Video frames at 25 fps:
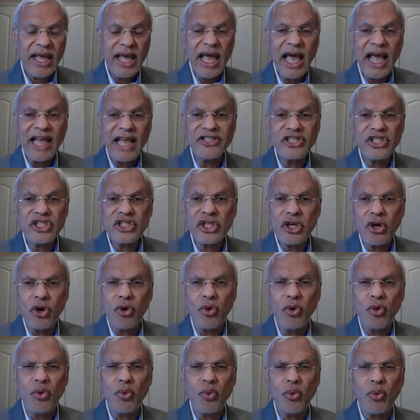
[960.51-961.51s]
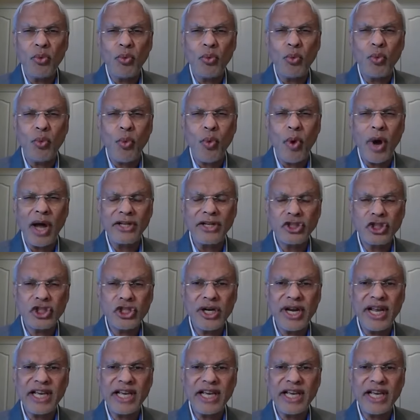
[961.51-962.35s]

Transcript: And so one should